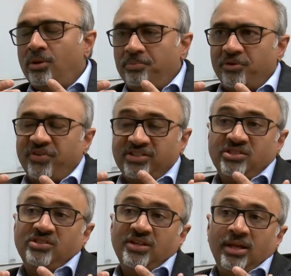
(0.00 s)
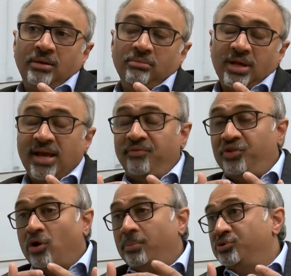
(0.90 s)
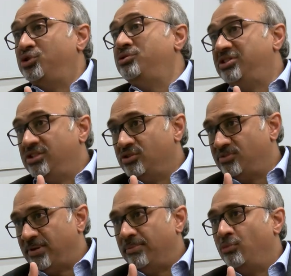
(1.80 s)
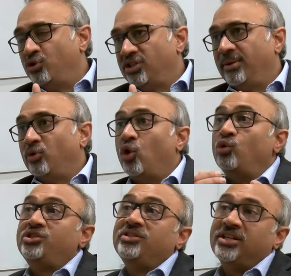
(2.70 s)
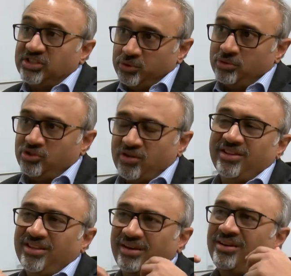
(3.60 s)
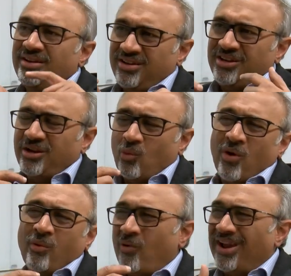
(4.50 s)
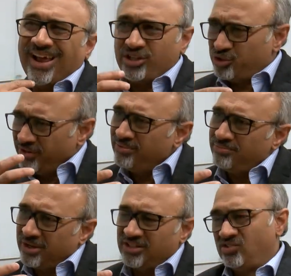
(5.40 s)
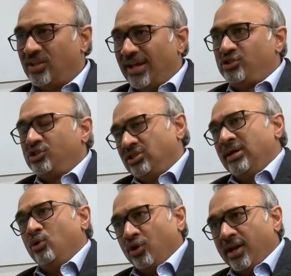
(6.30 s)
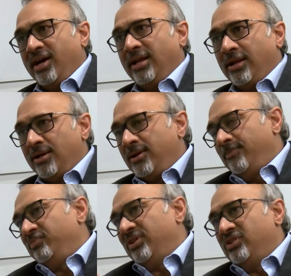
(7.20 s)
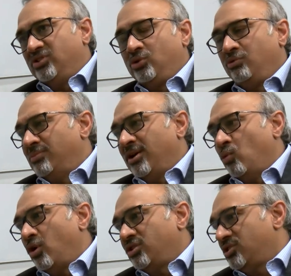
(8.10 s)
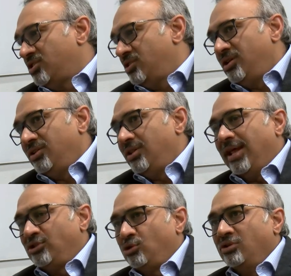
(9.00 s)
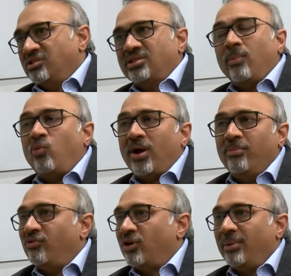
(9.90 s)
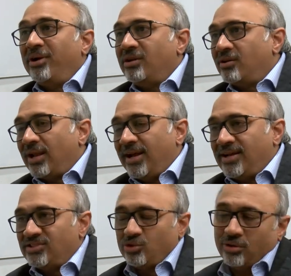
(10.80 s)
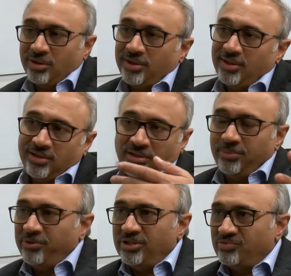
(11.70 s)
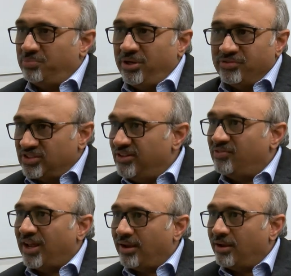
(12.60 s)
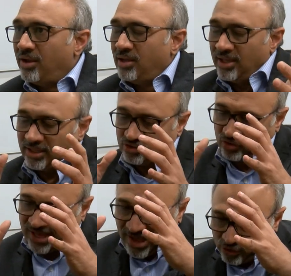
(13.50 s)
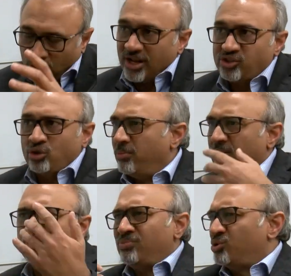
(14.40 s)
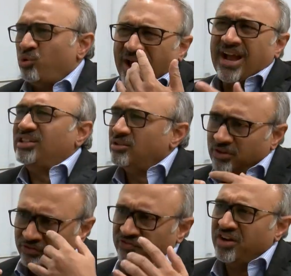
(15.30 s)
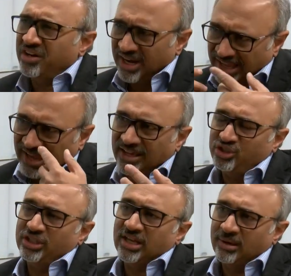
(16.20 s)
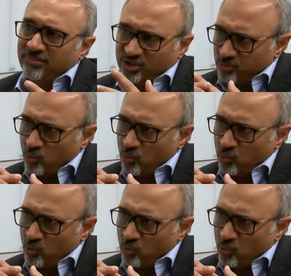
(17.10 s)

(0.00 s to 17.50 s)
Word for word: Professors then have the opportunity to spend more time coaching their students rather than, you know, one-way lecturing, because the lecture is now online and the student might have watched the lecture on the subway before coming into class or the previous evening. And so the actual classroom becomes much more active and fun and engaging and much more